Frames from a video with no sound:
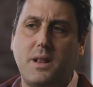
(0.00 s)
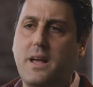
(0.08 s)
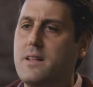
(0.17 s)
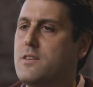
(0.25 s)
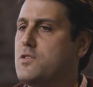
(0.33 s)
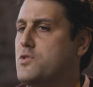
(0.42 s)

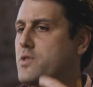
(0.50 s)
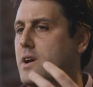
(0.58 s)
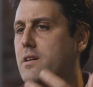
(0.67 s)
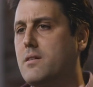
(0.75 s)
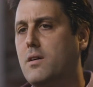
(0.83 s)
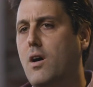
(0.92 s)
playing the
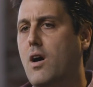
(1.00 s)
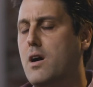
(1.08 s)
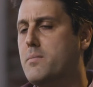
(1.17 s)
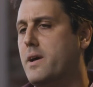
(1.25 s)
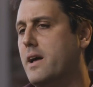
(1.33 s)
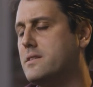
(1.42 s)
strict
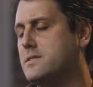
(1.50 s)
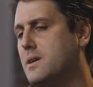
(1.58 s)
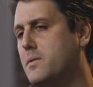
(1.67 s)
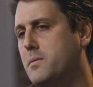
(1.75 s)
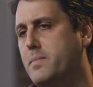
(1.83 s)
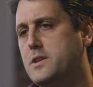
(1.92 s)
arb, and some
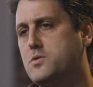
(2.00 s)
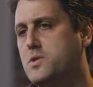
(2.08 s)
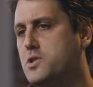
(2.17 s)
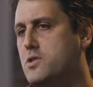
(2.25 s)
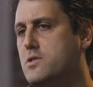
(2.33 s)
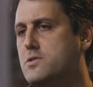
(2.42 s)
of the best
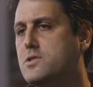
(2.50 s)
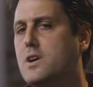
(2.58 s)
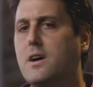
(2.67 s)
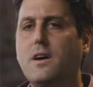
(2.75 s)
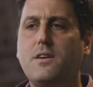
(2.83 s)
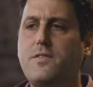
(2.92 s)
returns,
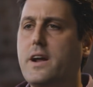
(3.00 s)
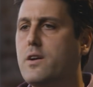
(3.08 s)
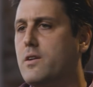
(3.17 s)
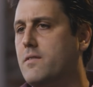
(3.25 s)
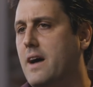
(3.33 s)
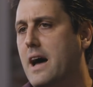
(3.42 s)
Franco
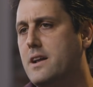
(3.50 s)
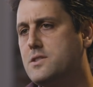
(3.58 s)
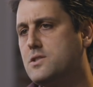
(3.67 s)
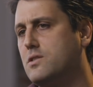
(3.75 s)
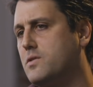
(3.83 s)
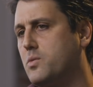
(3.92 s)
Nevada,
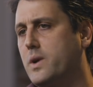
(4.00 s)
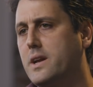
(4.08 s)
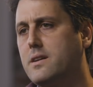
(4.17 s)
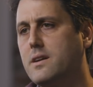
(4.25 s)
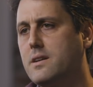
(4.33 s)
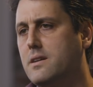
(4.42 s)
Silver
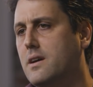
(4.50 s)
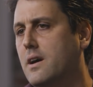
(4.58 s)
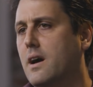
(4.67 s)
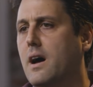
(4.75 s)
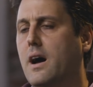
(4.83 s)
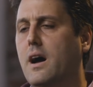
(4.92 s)
Wheaton,
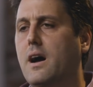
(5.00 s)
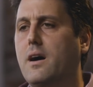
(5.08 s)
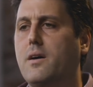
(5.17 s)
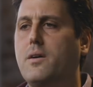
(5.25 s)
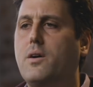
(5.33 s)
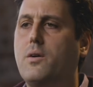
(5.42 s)

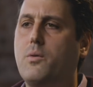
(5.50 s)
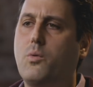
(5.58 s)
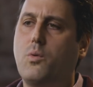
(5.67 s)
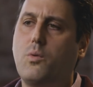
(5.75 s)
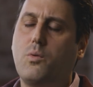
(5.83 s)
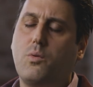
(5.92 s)

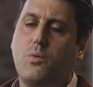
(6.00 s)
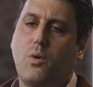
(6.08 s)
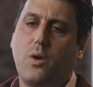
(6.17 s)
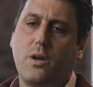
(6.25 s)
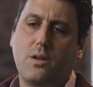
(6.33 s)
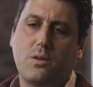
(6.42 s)

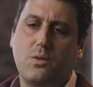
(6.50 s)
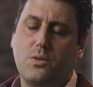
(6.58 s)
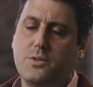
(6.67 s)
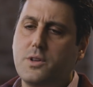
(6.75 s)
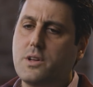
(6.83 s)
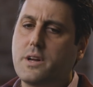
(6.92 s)
Royal
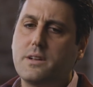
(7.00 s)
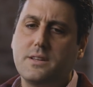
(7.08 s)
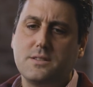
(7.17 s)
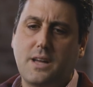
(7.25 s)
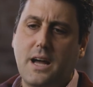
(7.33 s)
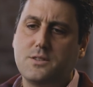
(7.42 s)
Gold. You look at
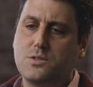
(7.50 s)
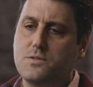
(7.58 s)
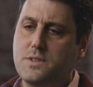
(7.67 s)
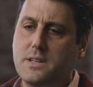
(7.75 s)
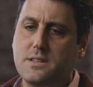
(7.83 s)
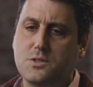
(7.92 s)
these guys who've
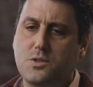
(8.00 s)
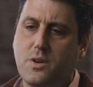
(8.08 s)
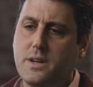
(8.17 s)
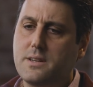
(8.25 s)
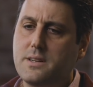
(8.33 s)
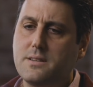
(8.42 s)
done these
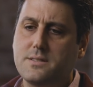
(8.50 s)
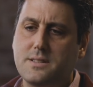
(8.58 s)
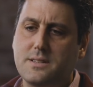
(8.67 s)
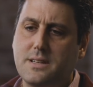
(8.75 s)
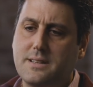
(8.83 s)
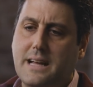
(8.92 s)
great deals,
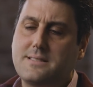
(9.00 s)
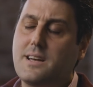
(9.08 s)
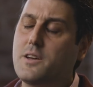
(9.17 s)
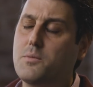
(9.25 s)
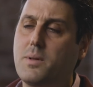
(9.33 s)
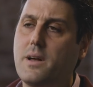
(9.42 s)
and that's how you